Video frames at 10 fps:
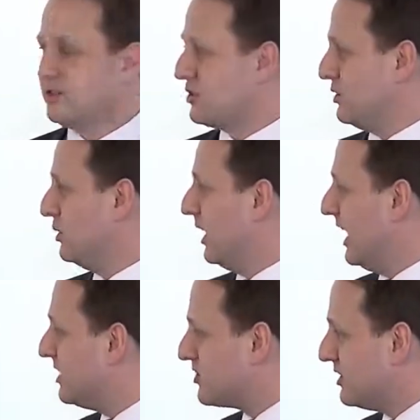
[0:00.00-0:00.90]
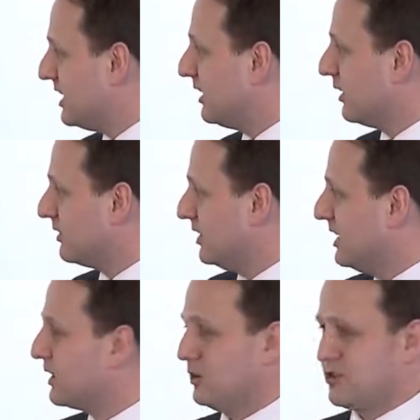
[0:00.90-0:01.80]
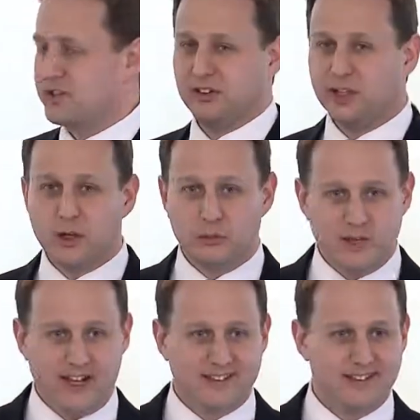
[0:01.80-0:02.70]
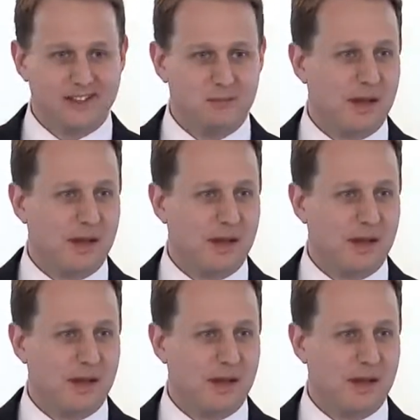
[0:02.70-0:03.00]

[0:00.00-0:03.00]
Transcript: to engineer the nickel just a little bit,